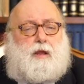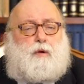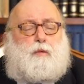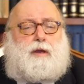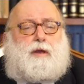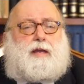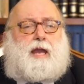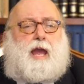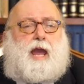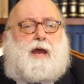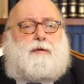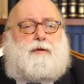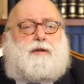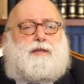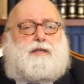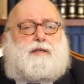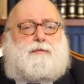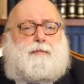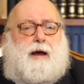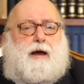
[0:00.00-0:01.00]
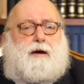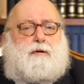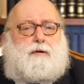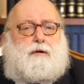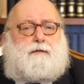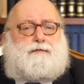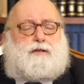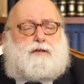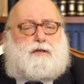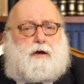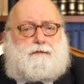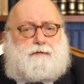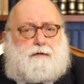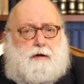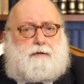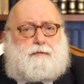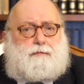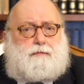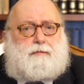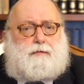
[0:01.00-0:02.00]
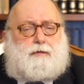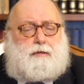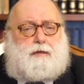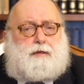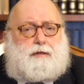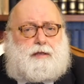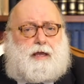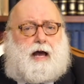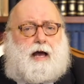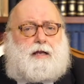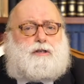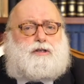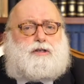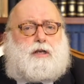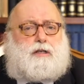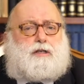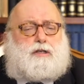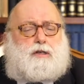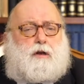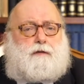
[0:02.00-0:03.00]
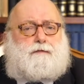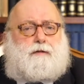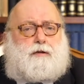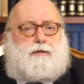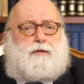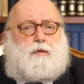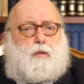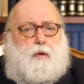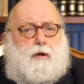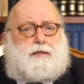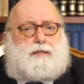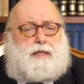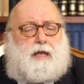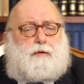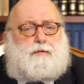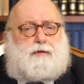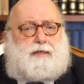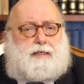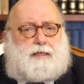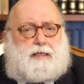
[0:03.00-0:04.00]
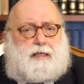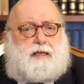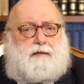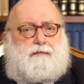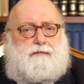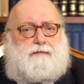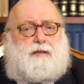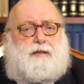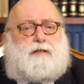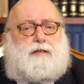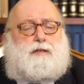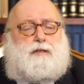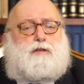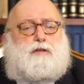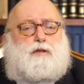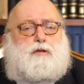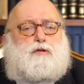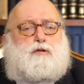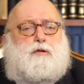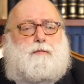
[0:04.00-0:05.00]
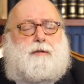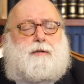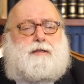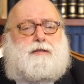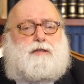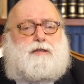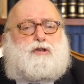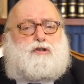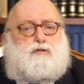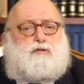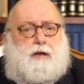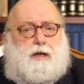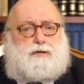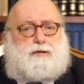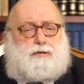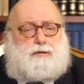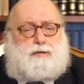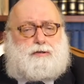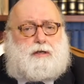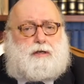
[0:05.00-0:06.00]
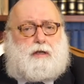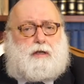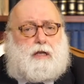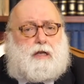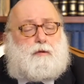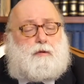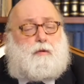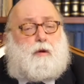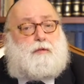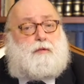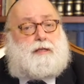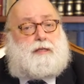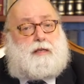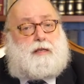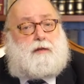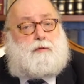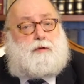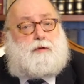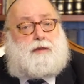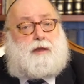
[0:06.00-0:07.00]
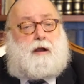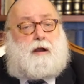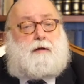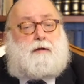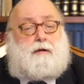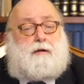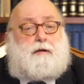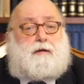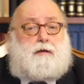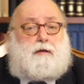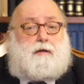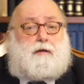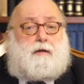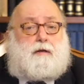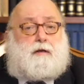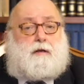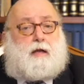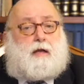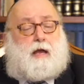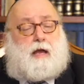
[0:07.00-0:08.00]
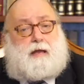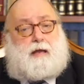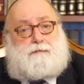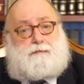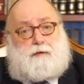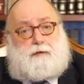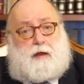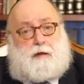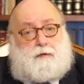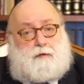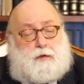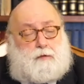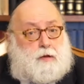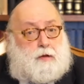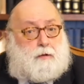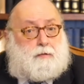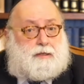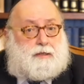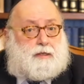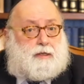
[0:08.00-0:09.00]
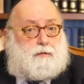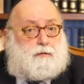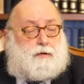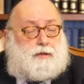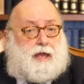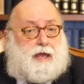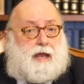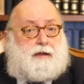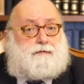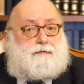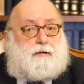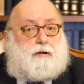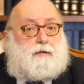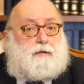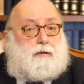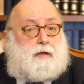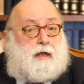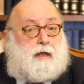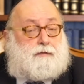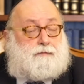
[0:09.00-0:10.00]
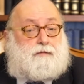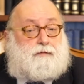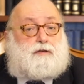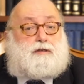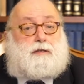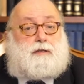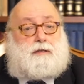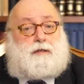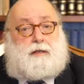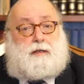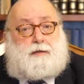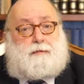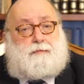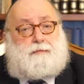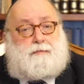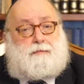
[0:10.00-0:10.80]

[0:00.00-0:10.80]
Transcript: We carry this power of Tzava. The Anshei Tzava are the ones that receive these tremendous treasures when we deal with adversity,